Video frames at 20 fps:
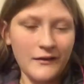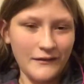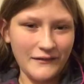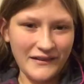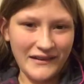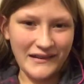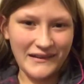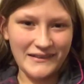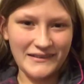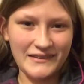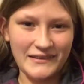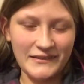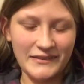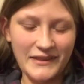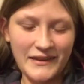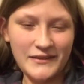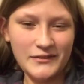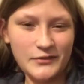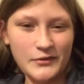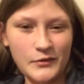Okay, so
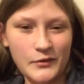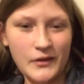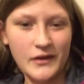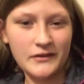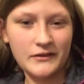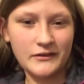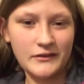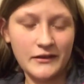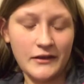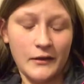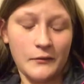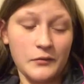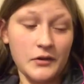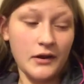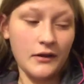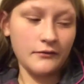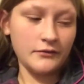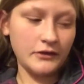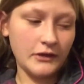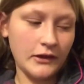thanks for watching. I'm gonna
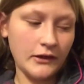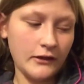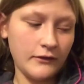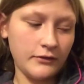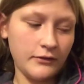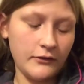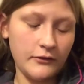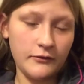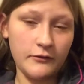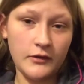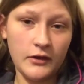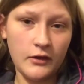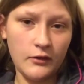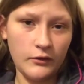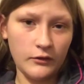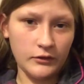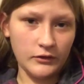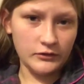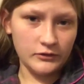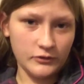have to cut this video a
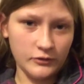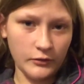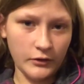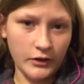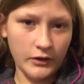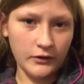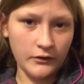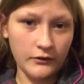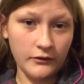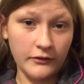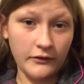little short.